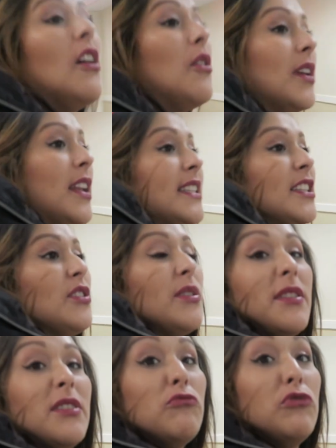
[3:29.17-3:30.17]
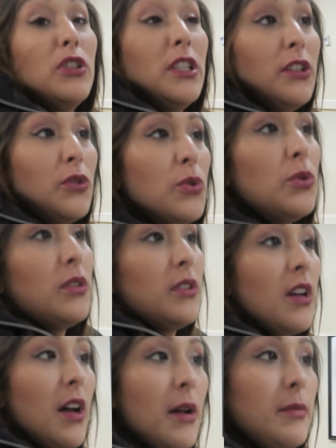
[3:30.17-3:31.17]
Oh, and I tell you something really cool.
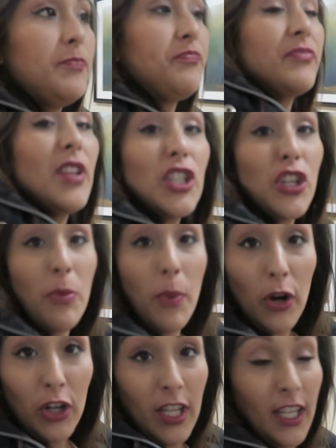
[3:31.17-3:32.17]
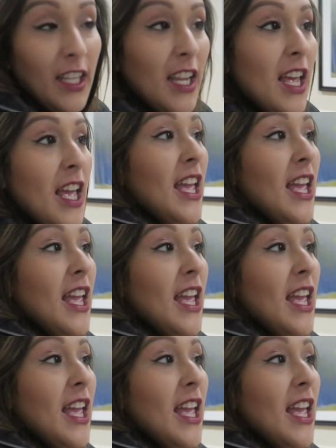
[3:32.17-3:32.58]
Um, so the parking.